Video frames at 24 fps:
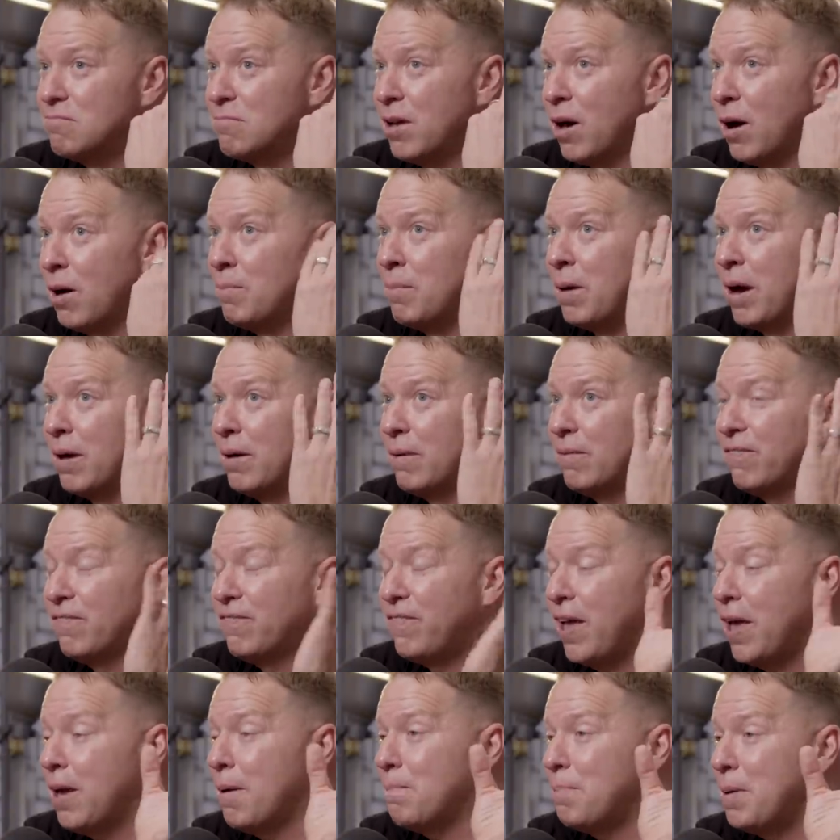on my
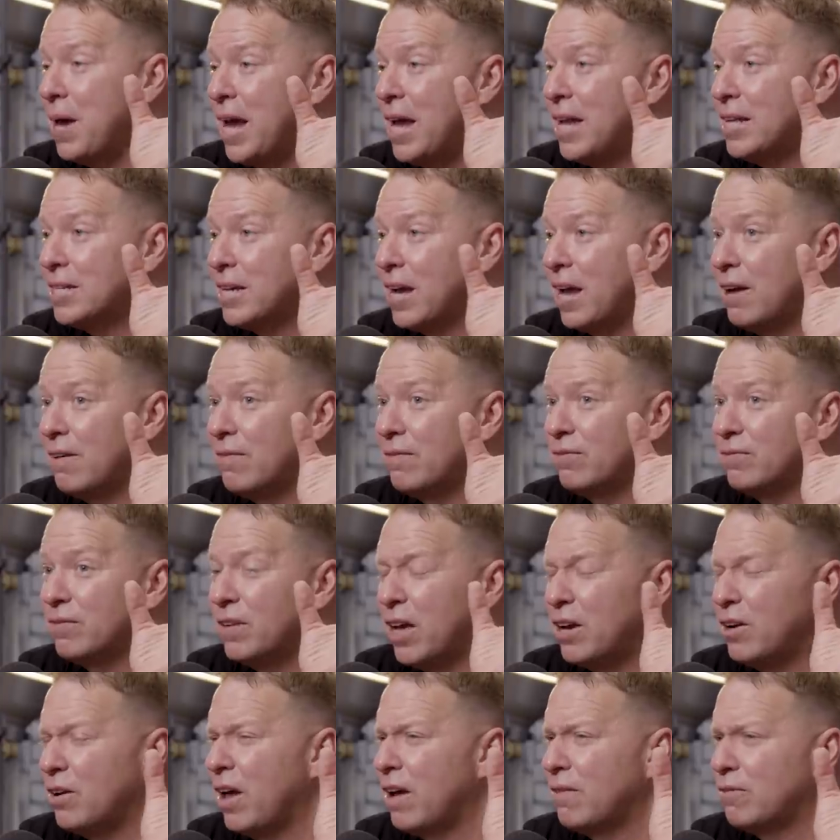fan page. I have
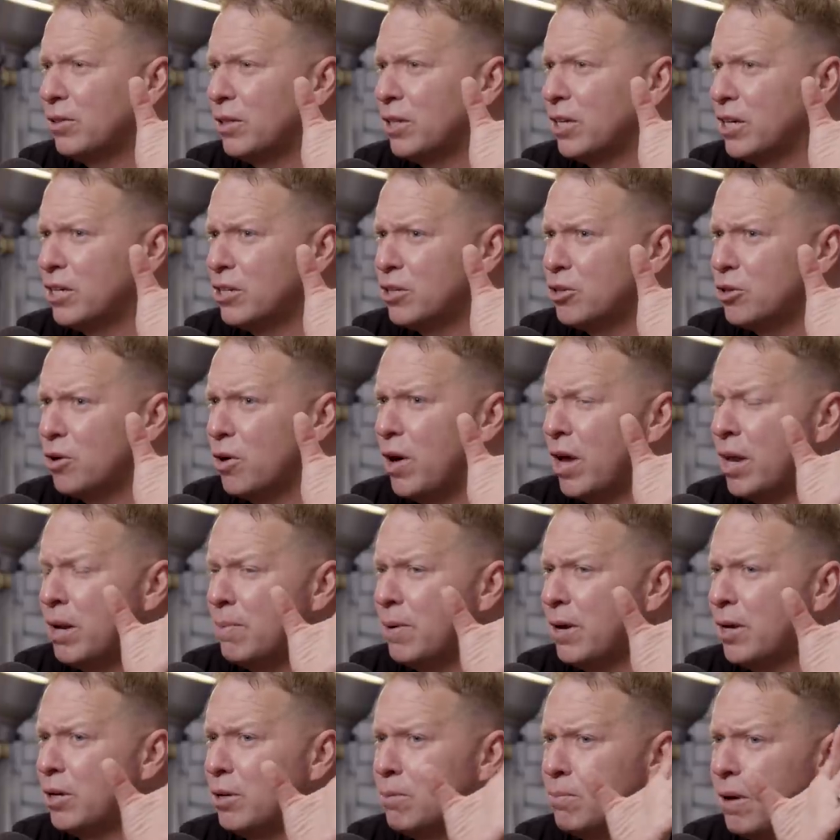I don't have really control.
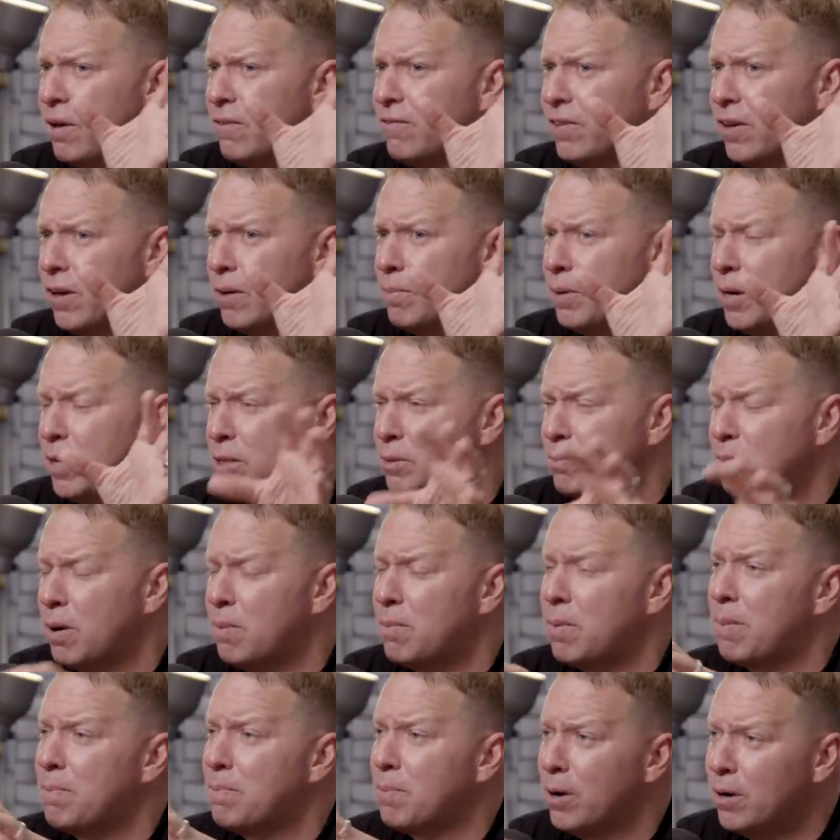Anybody can do my fan page, but
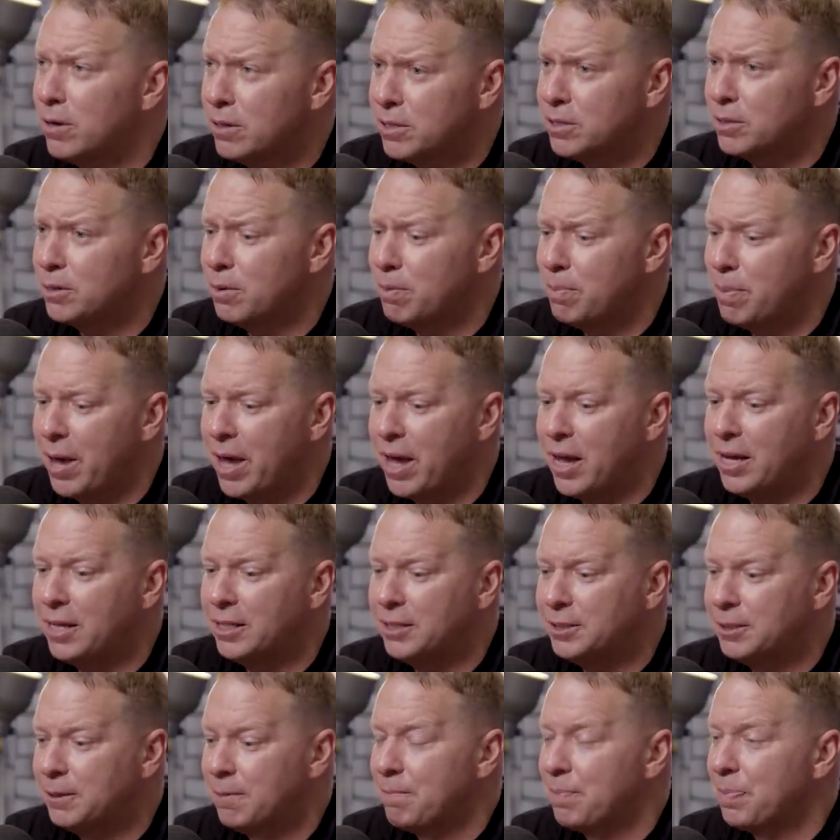on my personal
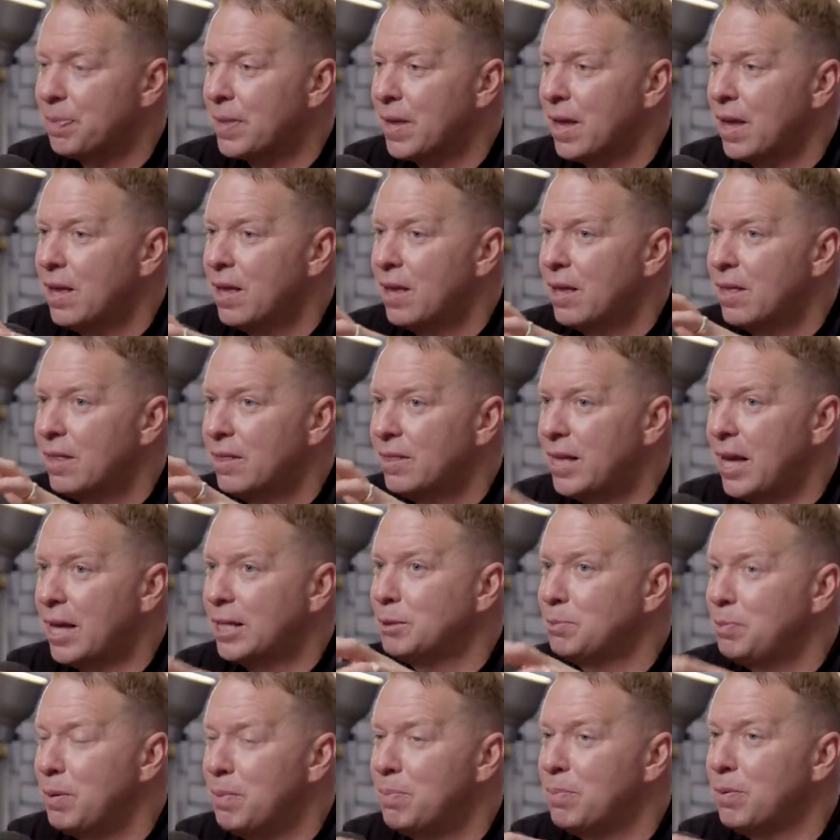page,
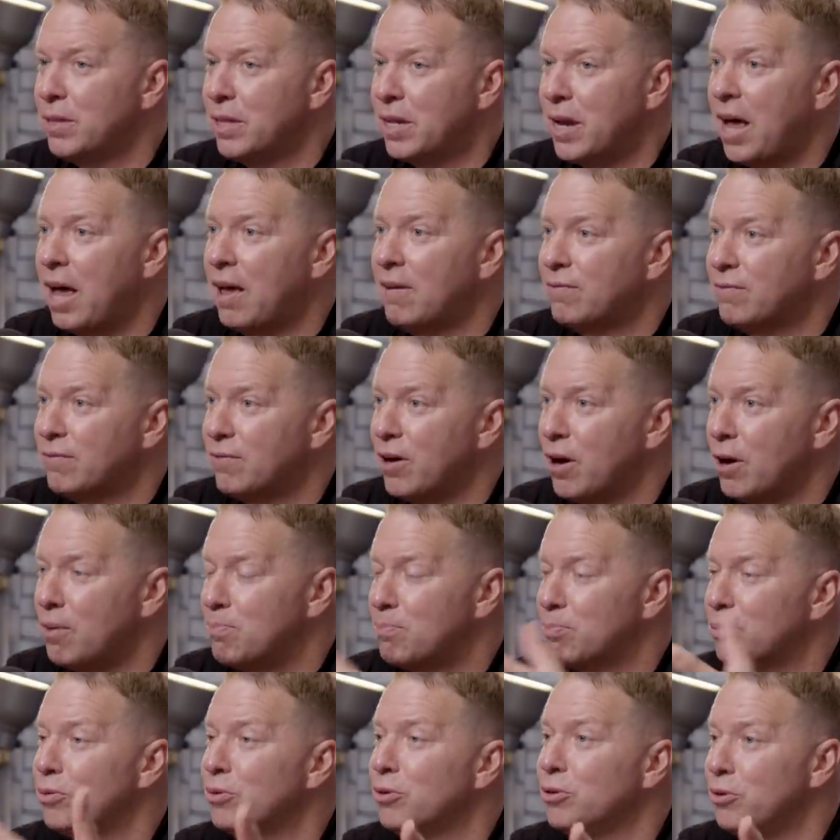that's people that I've
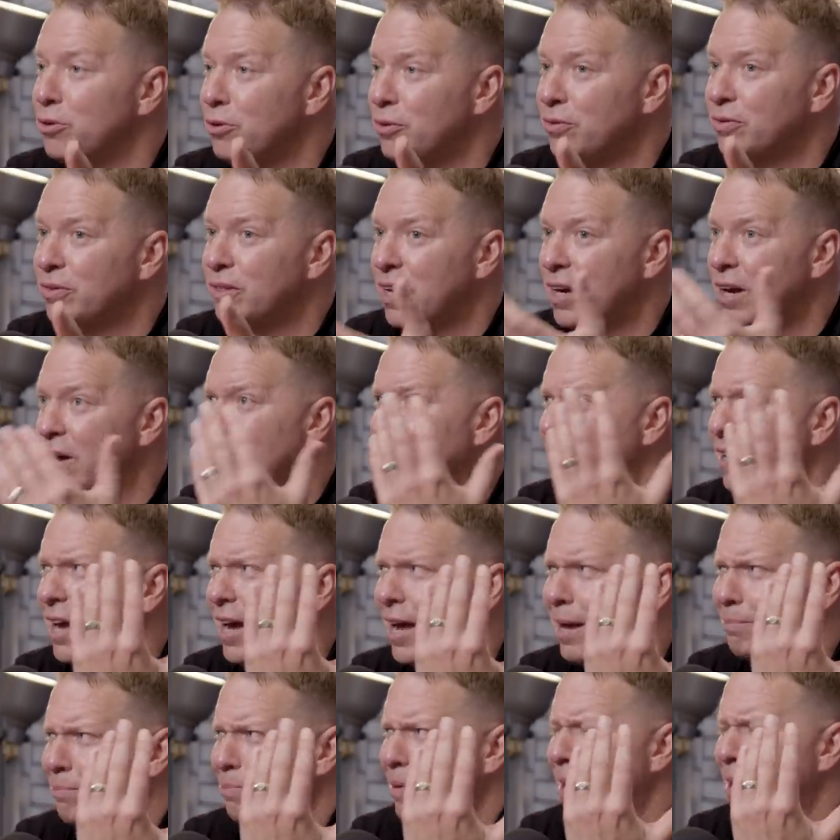approved, and I only
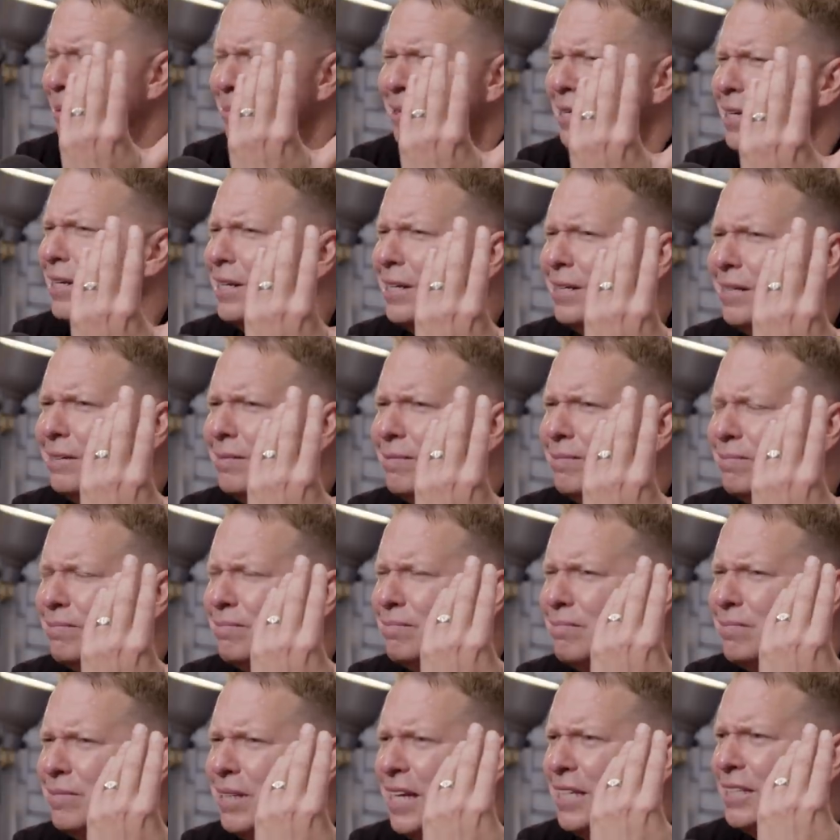got probably
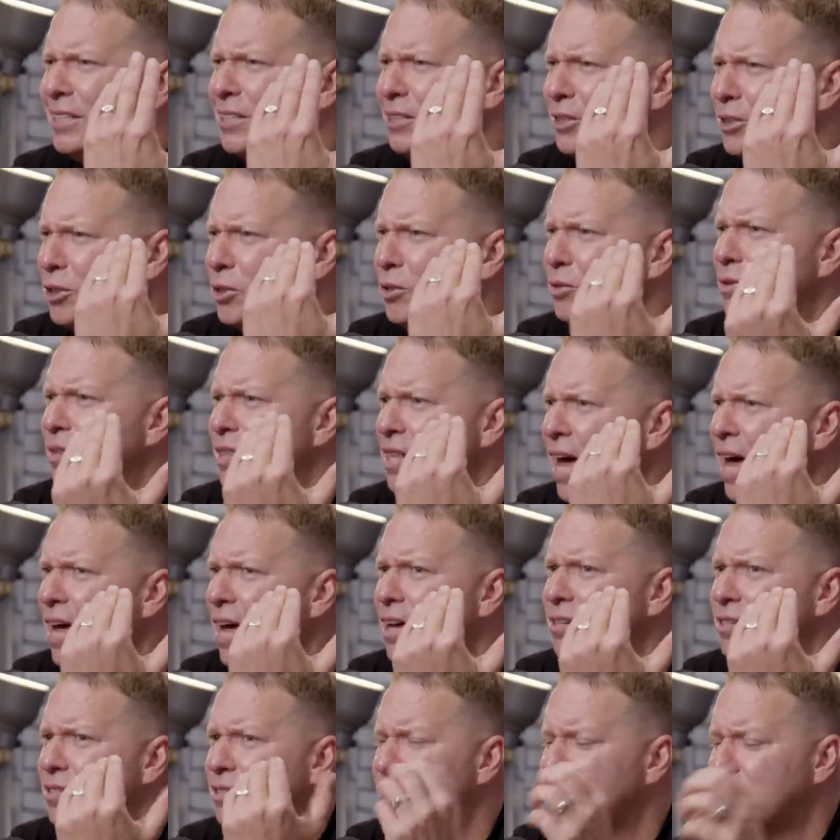less than two
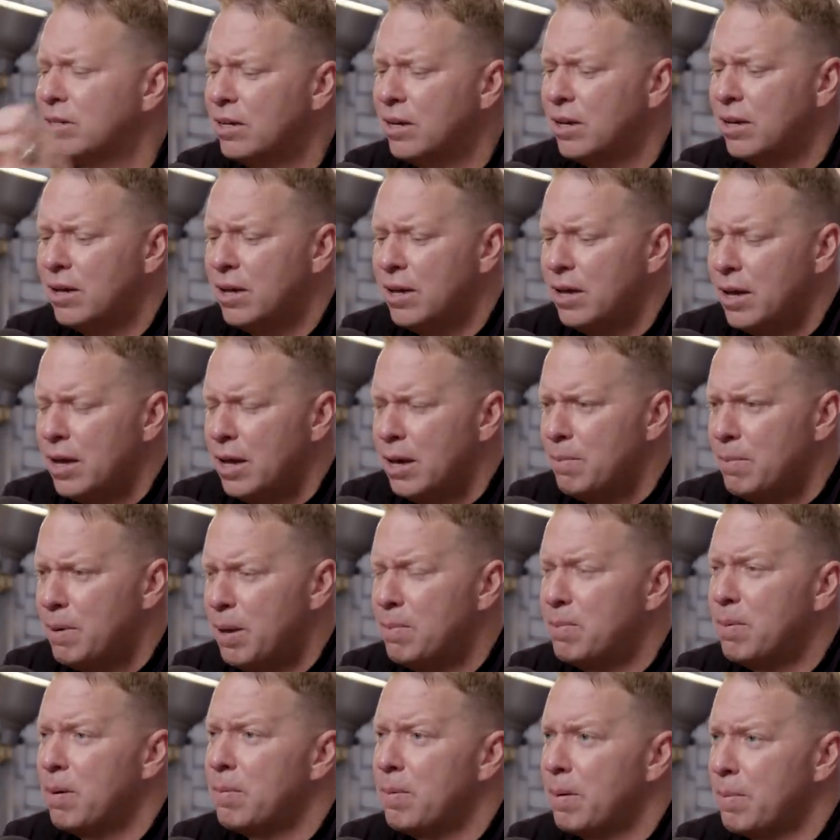thousand
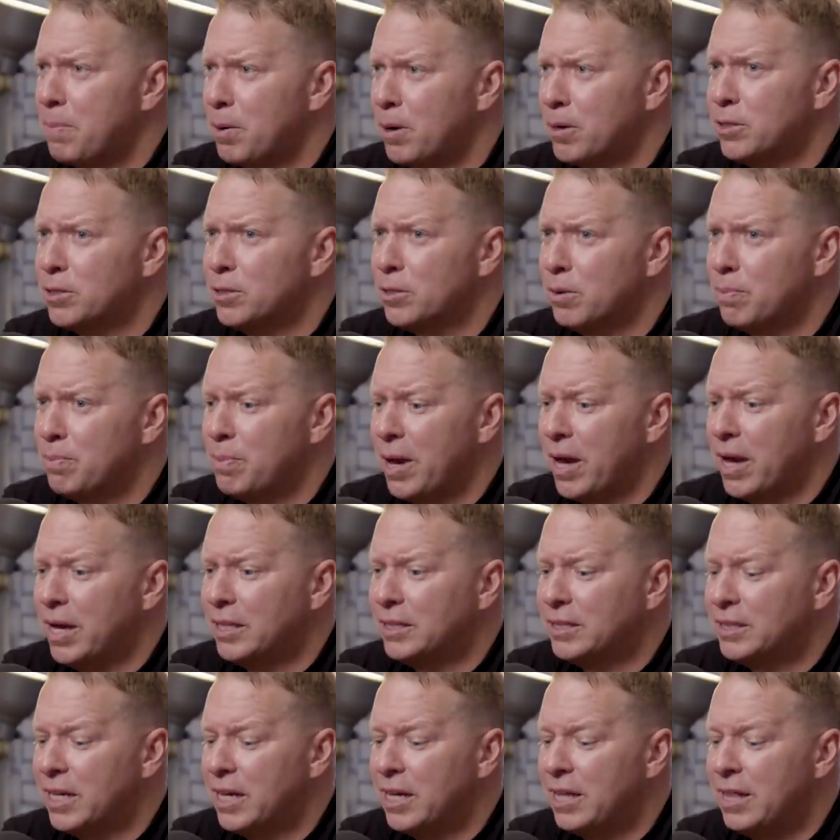people on my personal
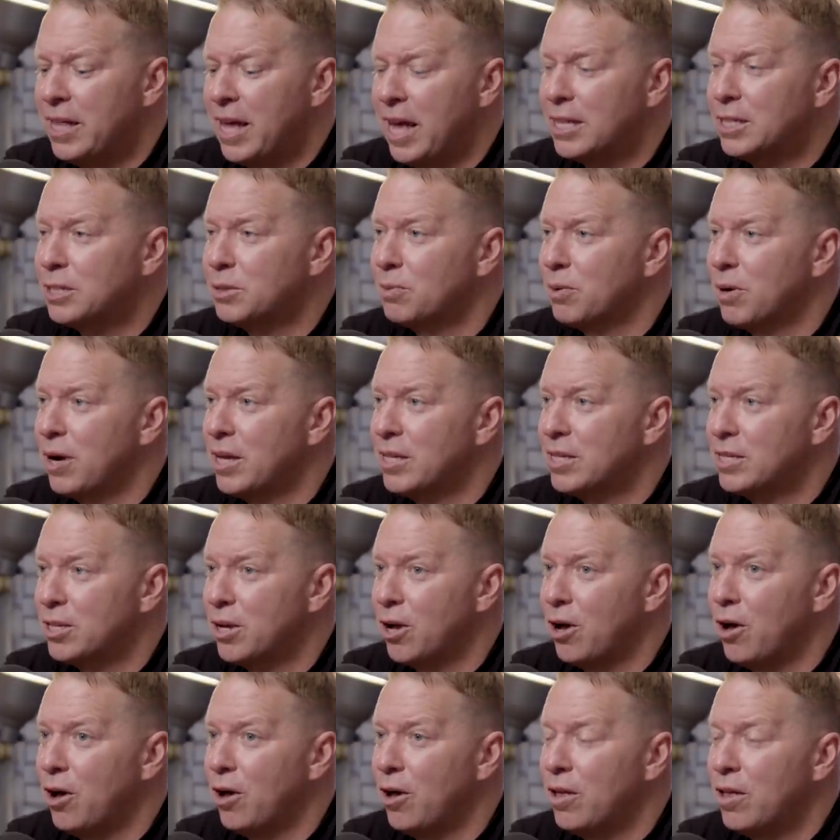page. And that's where I
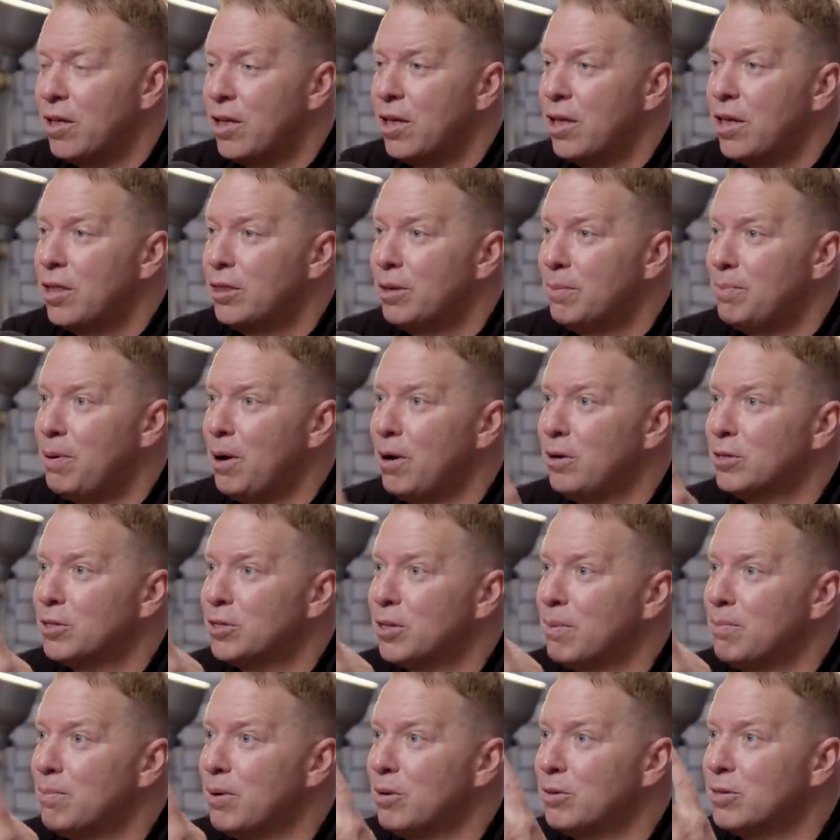saw the
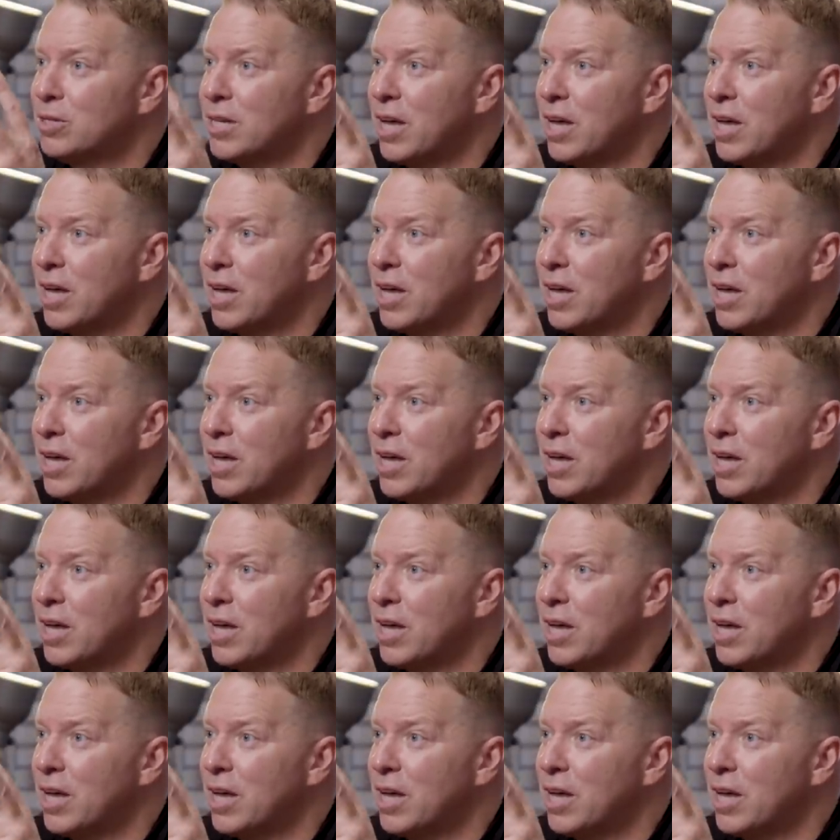post on both